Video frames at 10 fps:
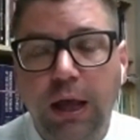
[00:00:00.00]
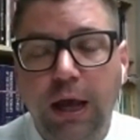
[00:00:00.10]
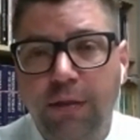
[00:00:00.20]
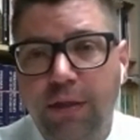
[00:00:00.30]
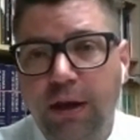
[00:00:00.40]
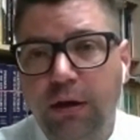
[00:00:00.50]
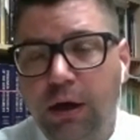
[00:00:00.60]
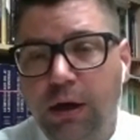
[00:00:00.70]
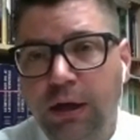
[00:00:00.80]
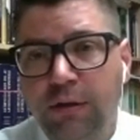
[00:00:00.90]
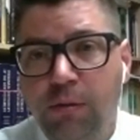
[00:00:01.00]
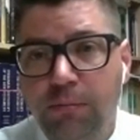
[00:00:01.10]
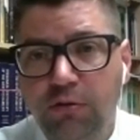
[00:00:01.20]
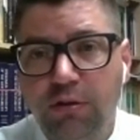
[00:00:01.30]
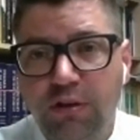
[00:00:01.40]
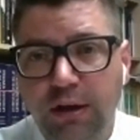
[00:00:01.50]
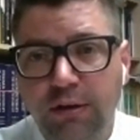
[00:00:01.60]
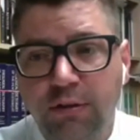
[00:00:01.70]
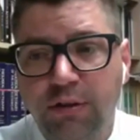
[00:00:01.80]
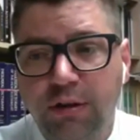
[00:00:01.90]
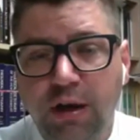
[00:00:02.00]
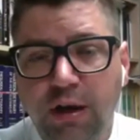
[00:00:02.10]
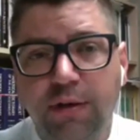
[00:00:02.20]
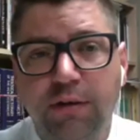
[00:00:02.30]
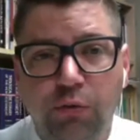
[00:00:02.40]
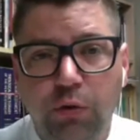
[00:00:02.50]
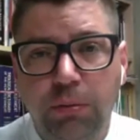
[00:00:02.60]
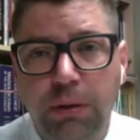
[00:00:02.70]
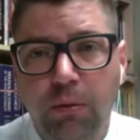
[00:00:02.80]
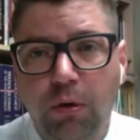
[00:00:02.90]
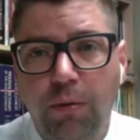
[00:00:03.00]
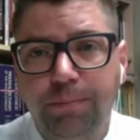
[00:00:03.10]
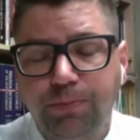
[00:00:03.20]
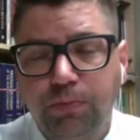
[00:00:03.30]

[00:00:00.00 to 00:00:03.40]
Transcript: And then in the music side of things, I've had 3 people